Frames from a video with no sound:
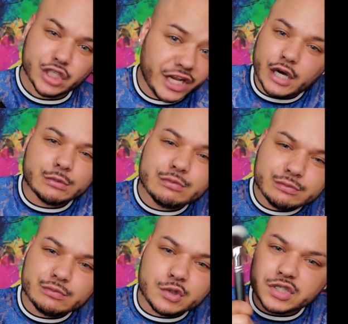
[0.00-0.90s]
You don't.
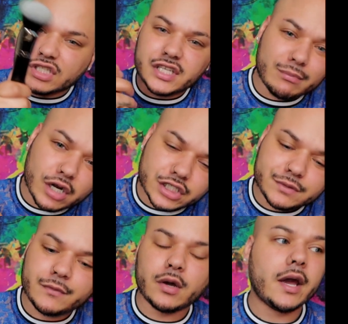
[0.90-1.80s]
You just need a brush.
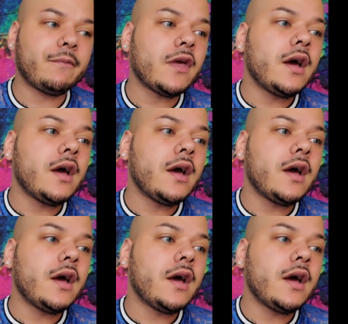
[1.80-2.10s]
Okay.